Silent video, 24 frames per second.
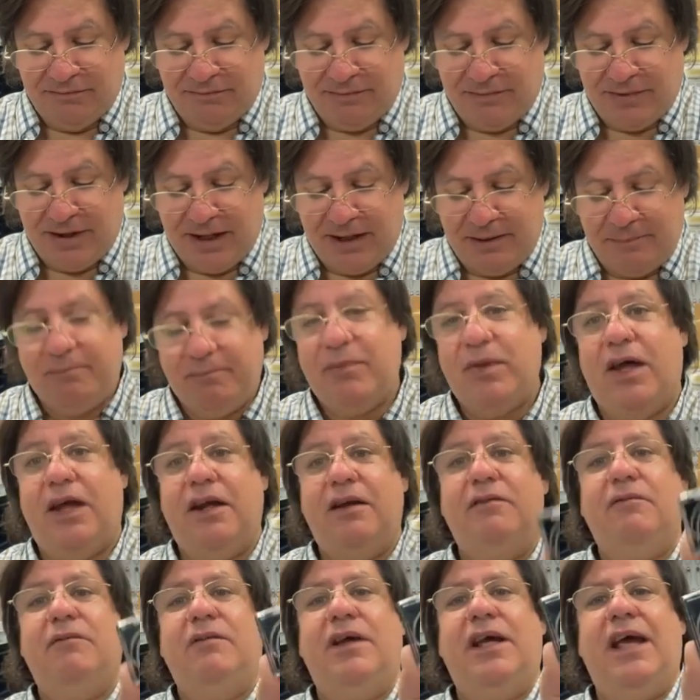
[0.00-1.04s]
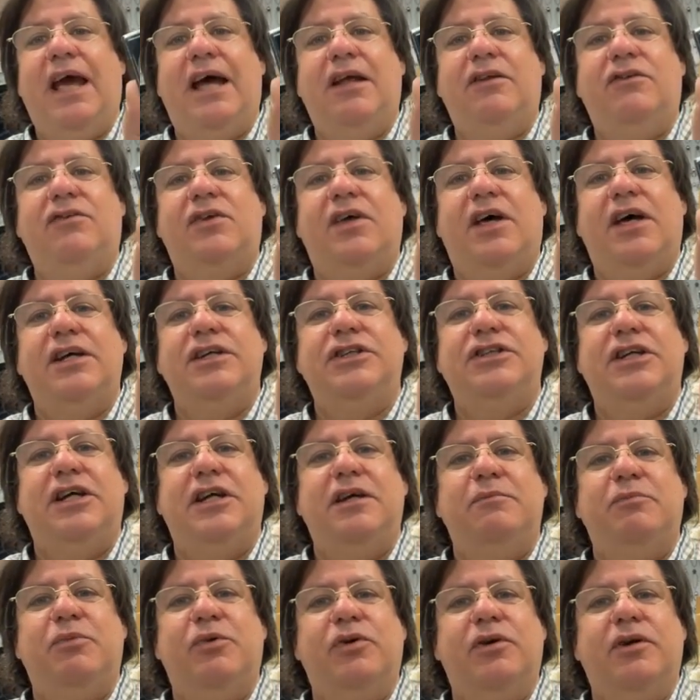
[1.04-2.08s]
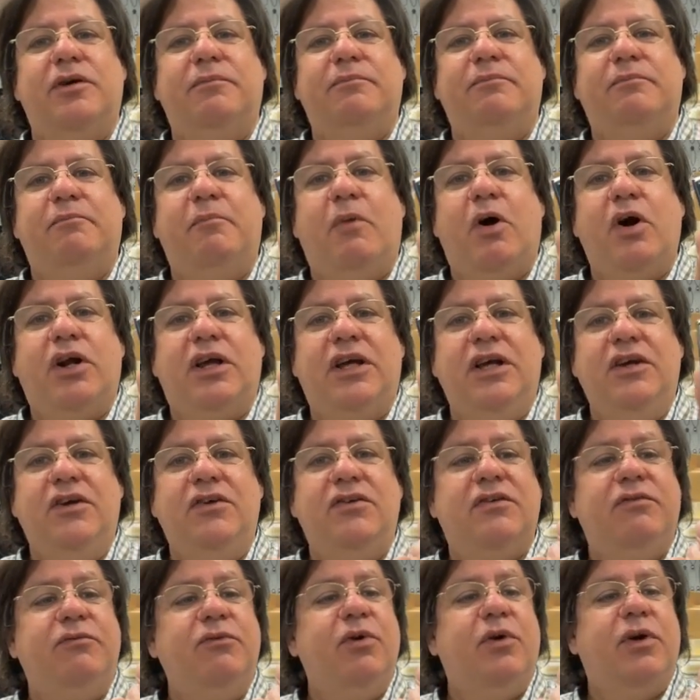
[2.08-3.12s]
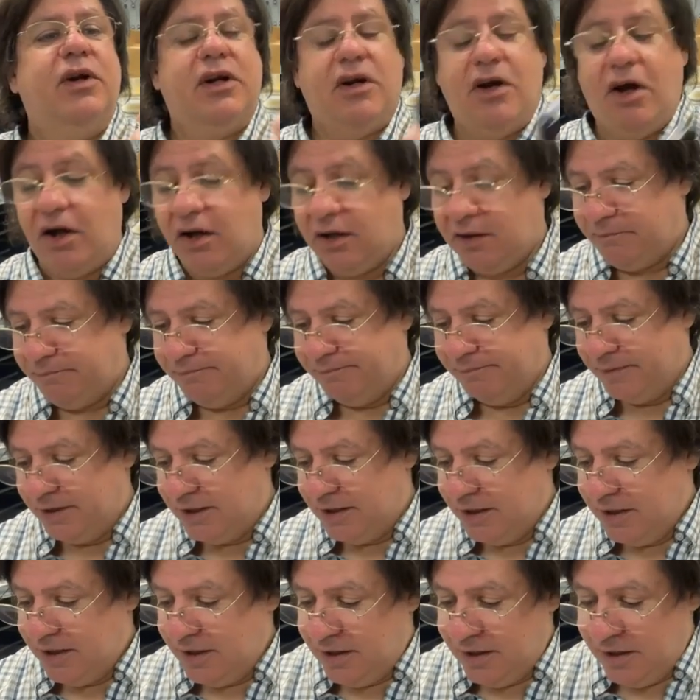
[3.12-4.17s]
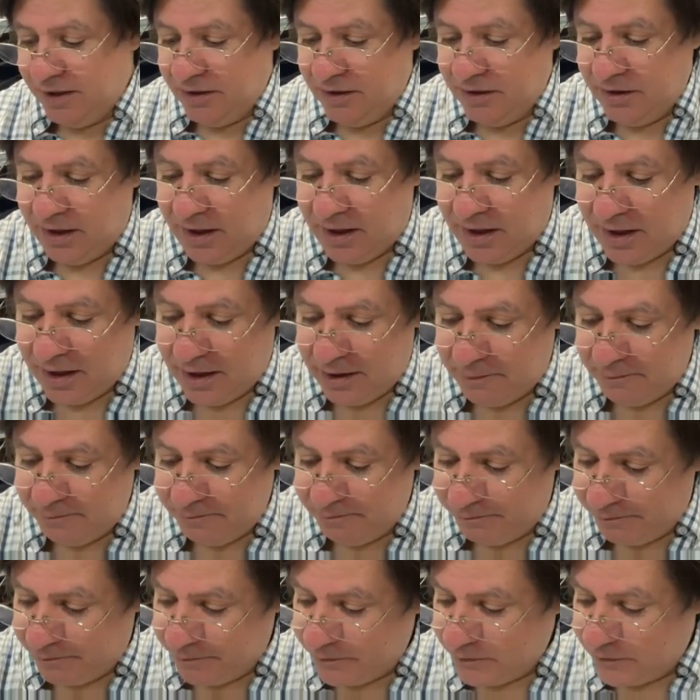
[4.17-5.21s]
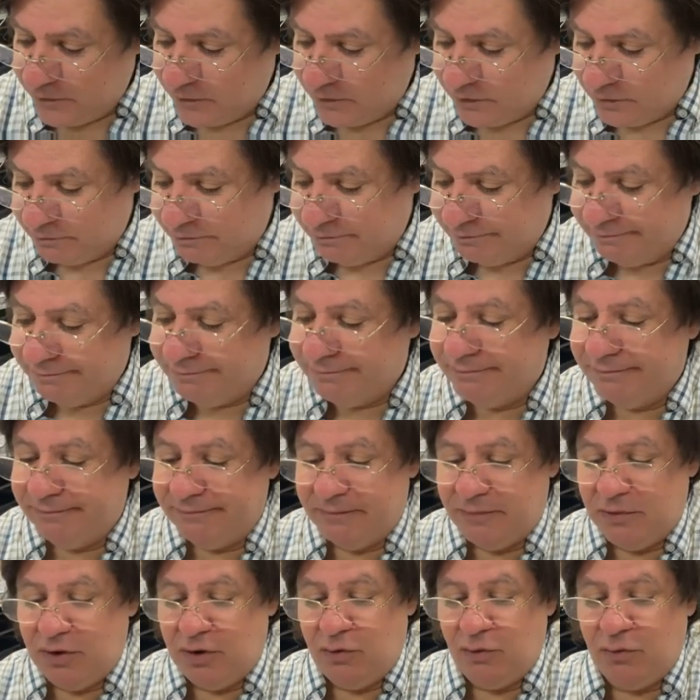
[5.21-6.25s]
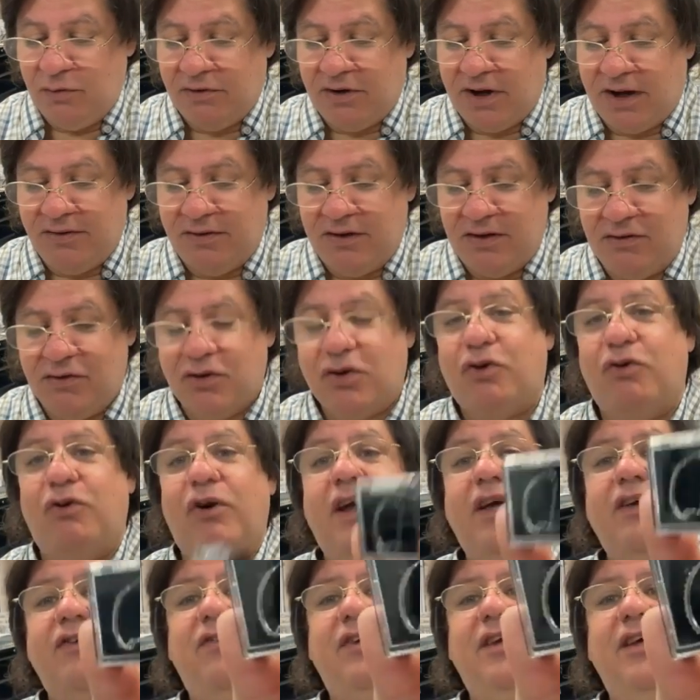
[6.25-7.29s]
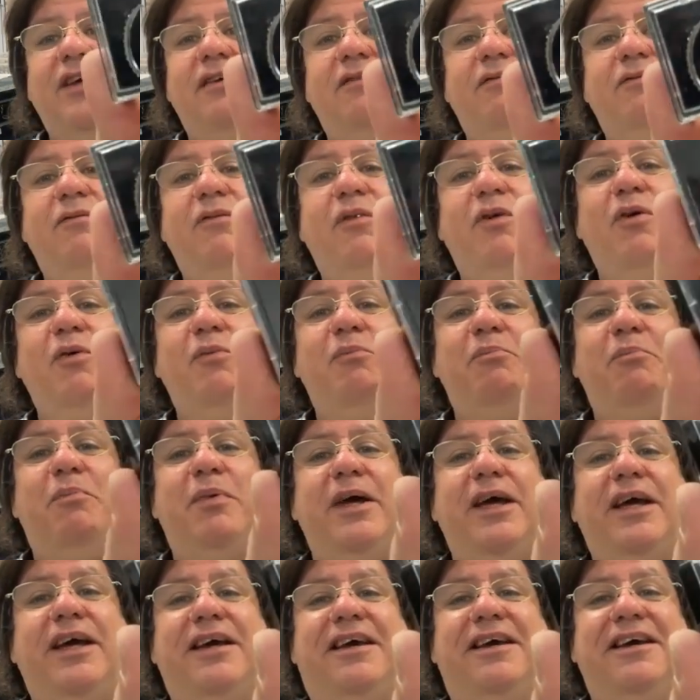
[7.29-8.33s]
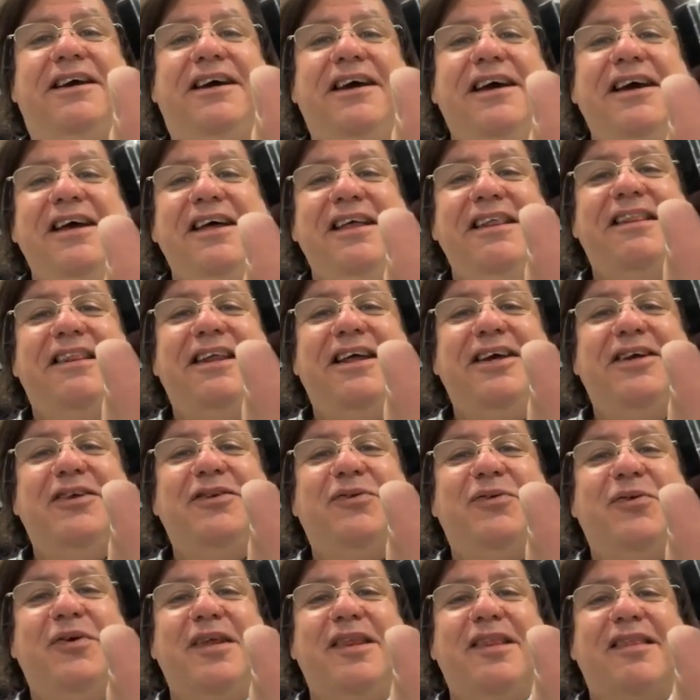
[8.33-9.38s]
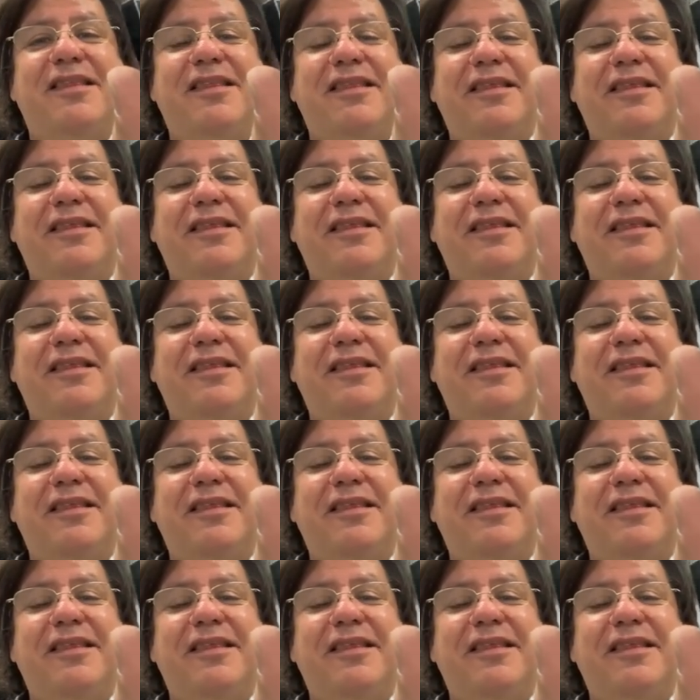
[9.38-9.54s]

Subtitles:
right? That cat's eye shape, or marquise, if you want to call it. We've got these crazy big things with